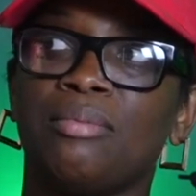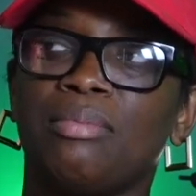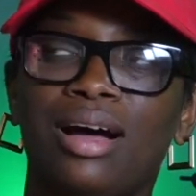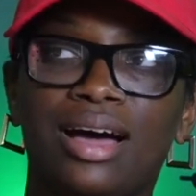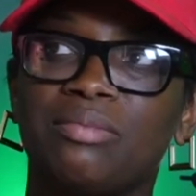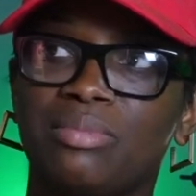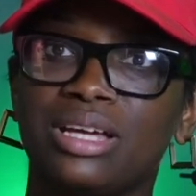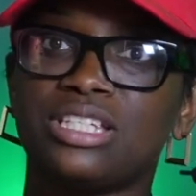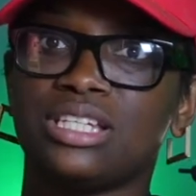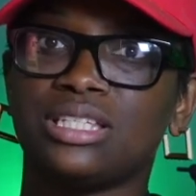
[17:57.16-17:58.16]
my
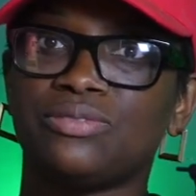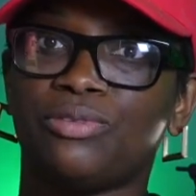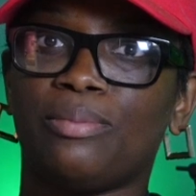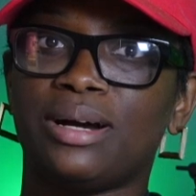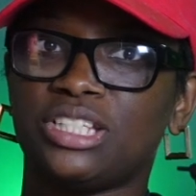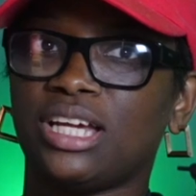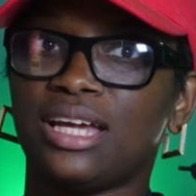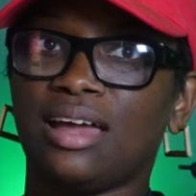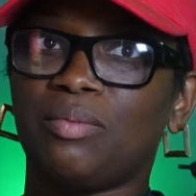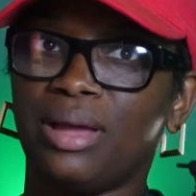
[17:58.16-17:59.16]
automations for my
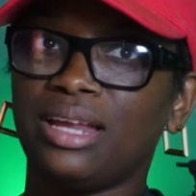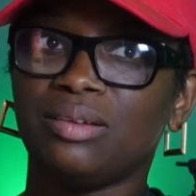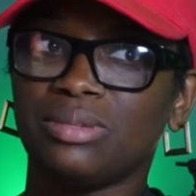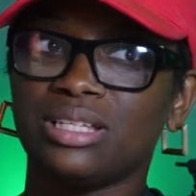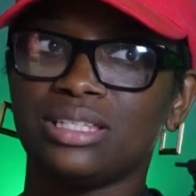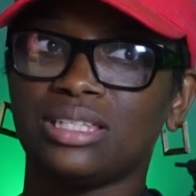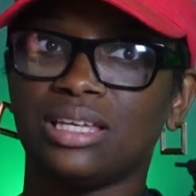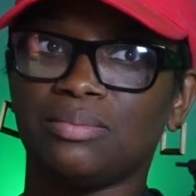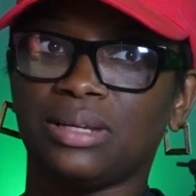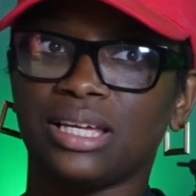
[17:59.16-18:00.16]
checkout abandonments
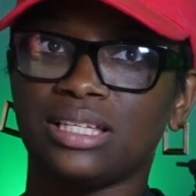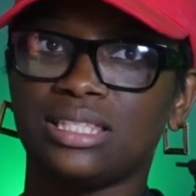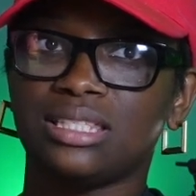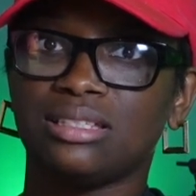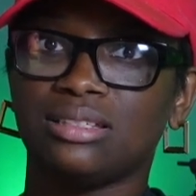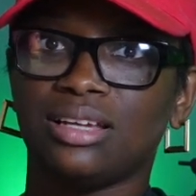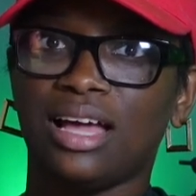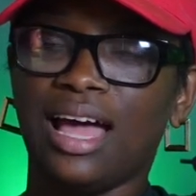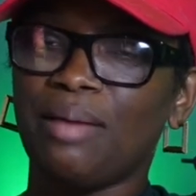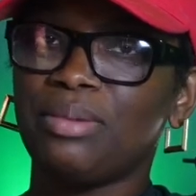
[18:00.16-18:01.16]
in place,
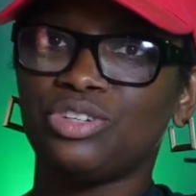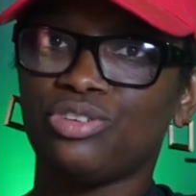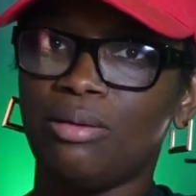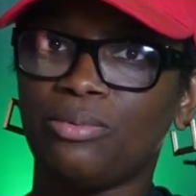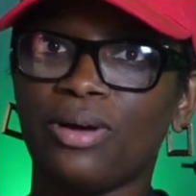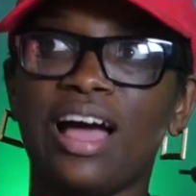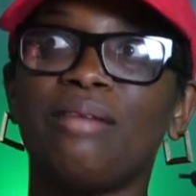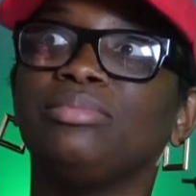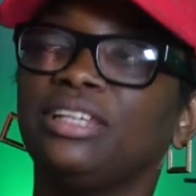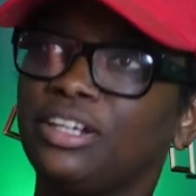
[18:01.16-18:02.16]
I'd be in trouble.
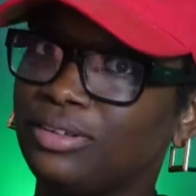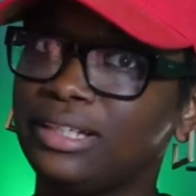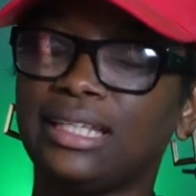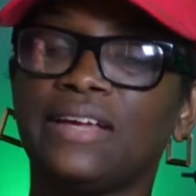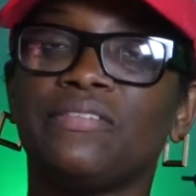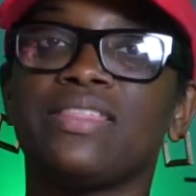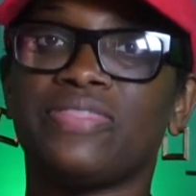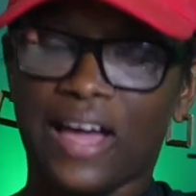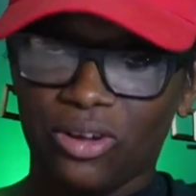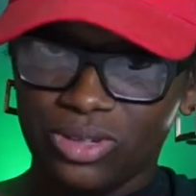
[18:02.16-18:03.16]
I'm literally
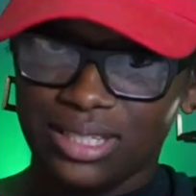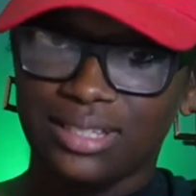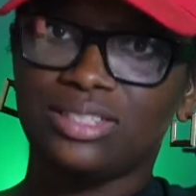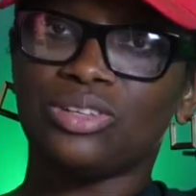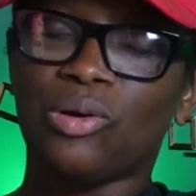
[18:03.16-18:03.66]
leaving thousands